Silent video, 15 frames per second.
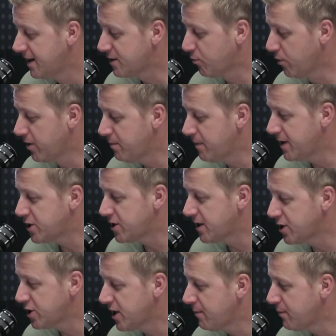it's worth
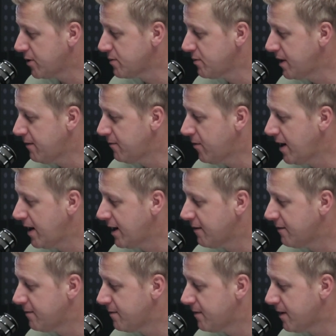mentioning, shame, because we never really
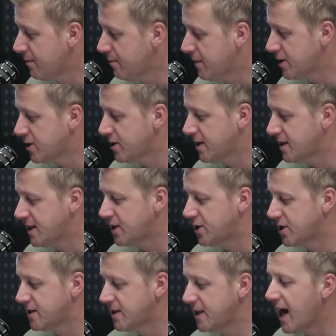give uh, much
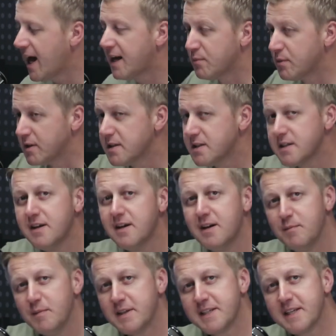attention to the animals.
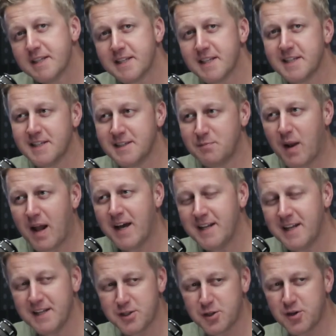But since this is
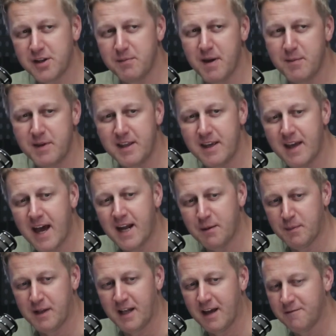blind history, maybe the
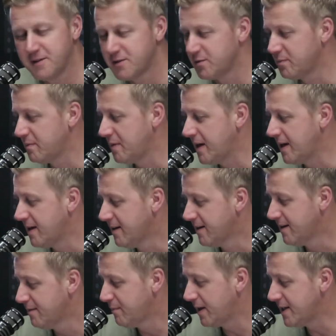animal lovers will be
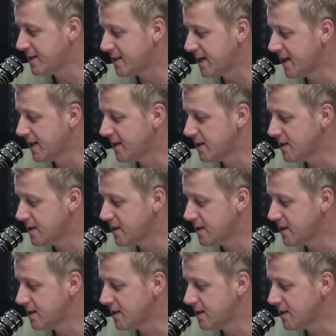pleased to hear